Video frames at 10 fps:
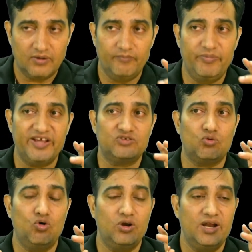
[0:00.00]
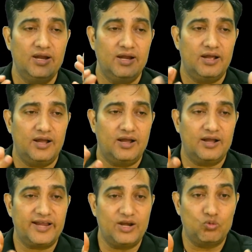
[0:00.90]
based on
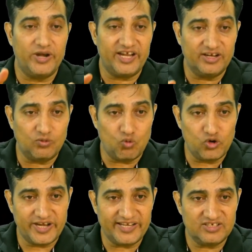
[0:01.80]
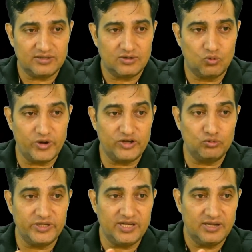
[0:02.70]
calculating the voltage going to
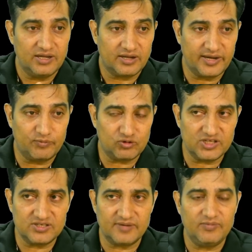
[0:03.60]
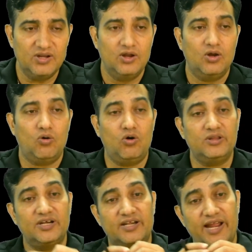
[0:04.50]
the crypto system or
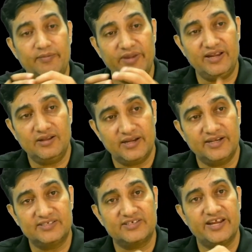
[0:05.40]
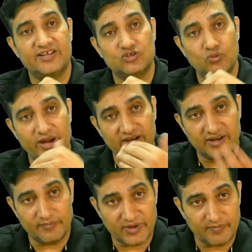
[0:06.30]
the timing it takes to
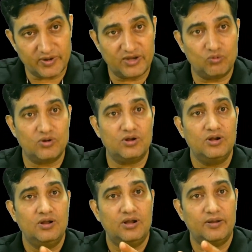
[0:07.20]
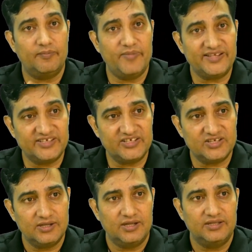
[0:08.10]
encrypt a particular message.
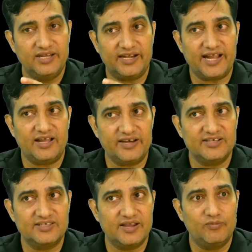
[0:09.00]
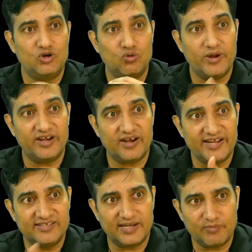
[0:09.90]
The attacker is able to analyze
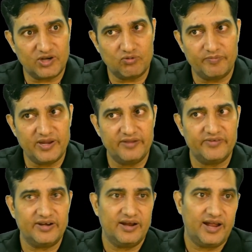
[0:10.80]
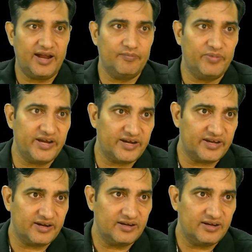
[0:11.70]
that particular behavior and break it.